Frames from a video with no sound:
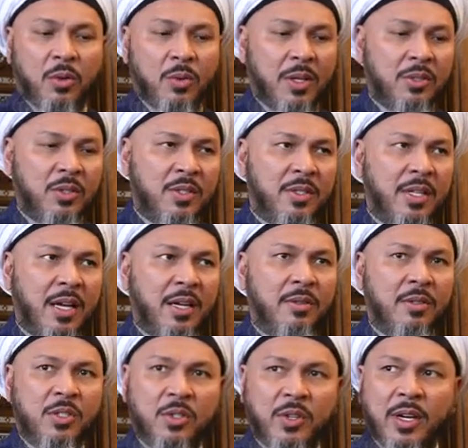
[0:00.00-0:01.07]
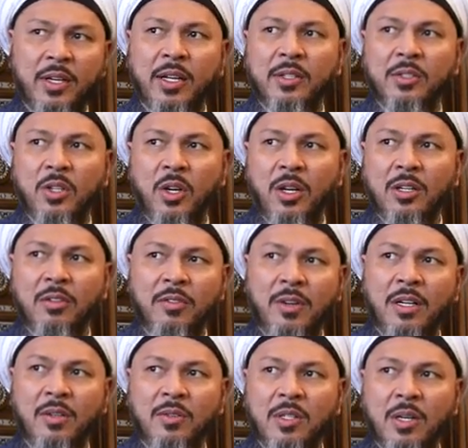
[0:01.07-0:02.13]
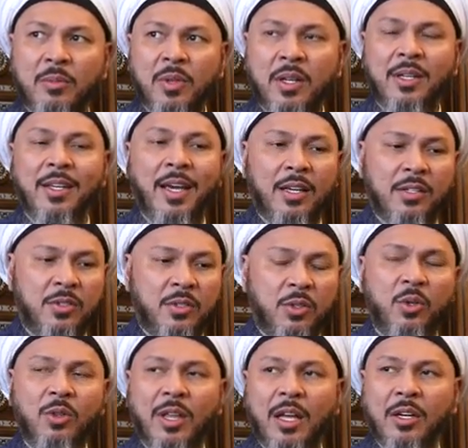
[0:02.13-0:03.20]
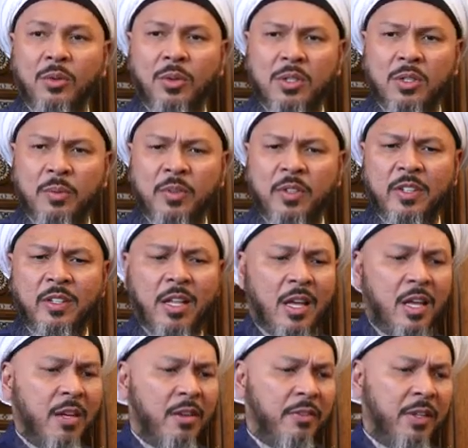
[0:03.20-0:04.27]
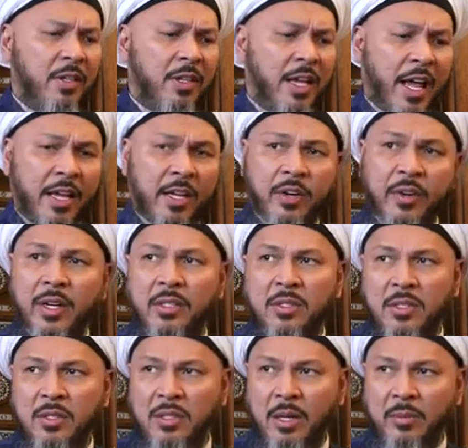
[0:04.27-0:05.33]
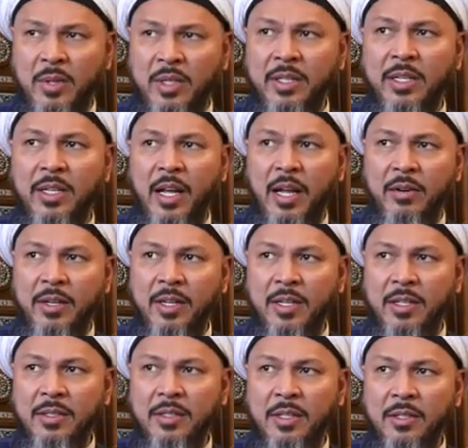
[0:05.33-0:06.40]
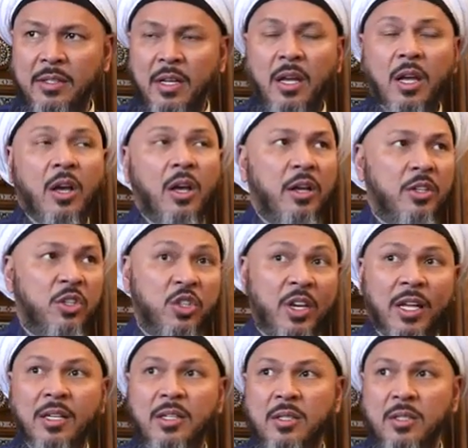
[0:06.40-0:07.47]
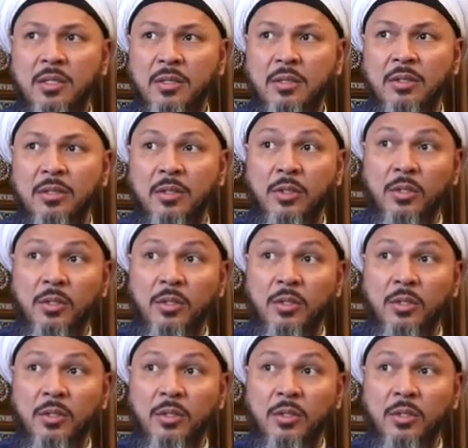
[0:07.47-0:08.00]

You want to stand straight and tall in front of something? Yes, do that. You want to feel angry and stubborn and arrogant and jealous?